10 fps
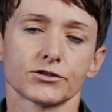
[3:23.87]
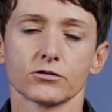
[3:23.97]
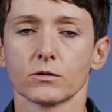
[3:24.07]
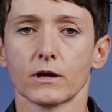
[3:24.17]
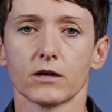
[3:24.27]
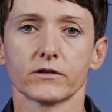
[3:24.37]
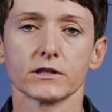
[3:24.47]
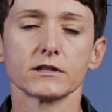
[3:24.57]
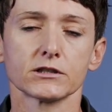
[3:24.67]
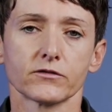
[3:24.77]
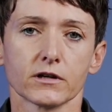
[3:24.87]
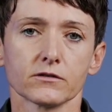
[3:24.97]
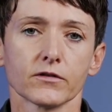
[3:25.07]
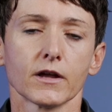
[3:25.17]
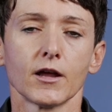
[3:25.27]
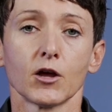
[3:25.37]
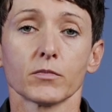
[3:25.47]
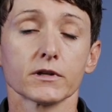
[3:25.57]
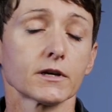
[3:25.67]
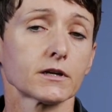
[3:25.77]
So you will have an inlet valve,
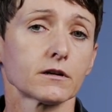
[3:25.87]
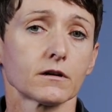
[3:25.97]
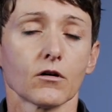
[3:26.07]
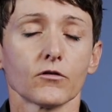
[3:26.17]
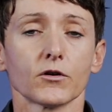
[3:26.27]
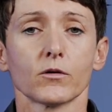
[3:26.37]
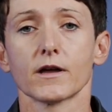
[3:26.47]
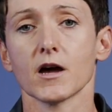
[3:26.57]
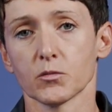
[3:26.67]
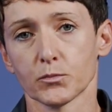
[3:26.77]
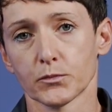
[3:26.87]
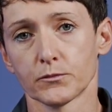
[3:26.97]
but then on the way up,